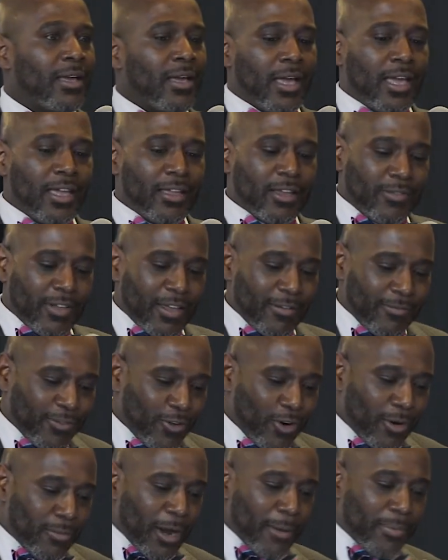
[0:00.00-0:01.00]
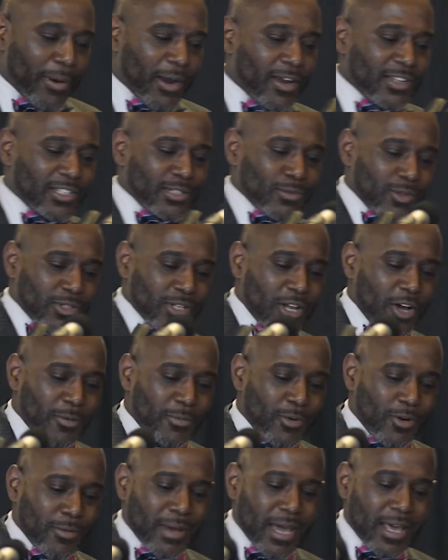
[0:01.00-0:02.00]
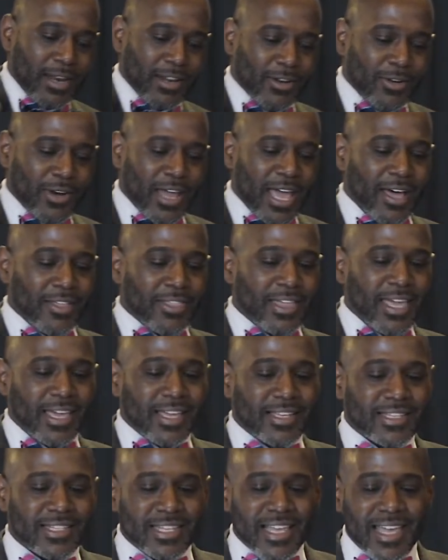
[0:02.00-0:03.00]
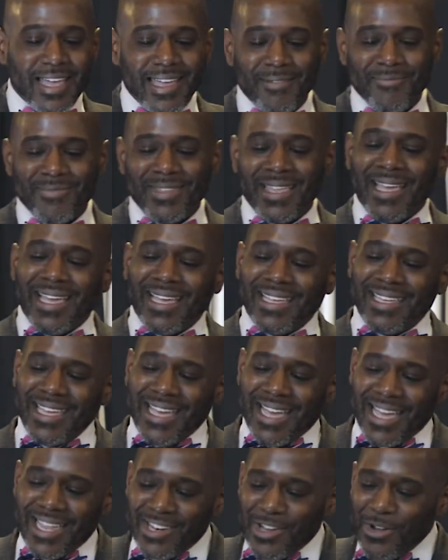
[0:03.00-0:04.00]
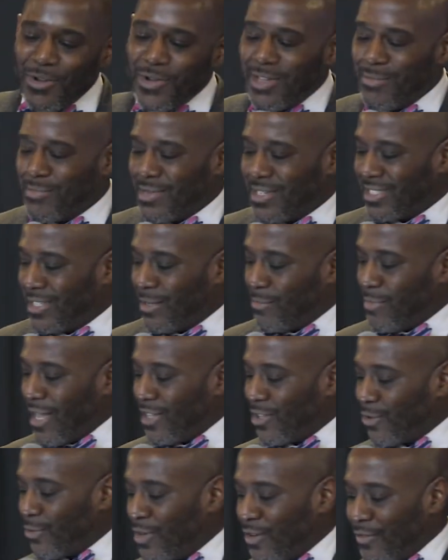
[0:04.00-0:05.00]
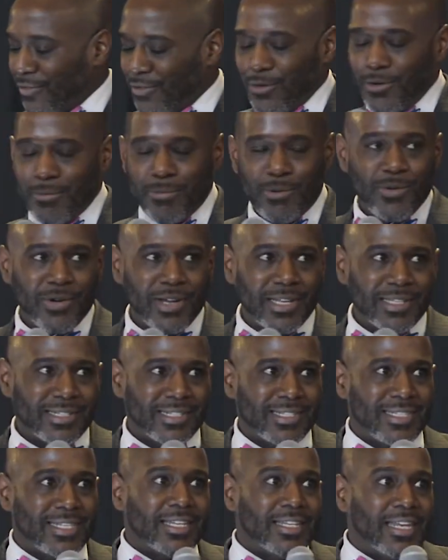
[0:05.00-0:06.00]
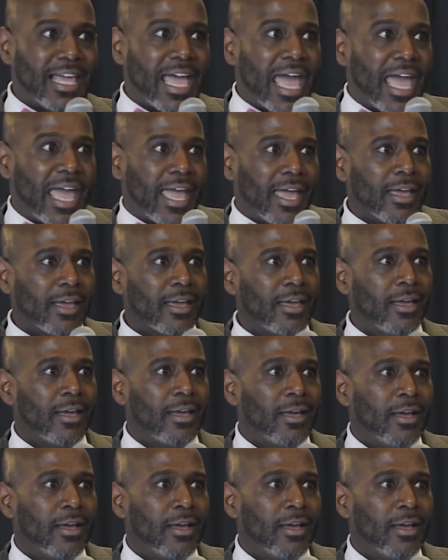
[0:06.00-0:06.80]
Inform our parents, and we'll talk more about it, on how they can say, yeah, I know he missed it by 3 or 4 points today,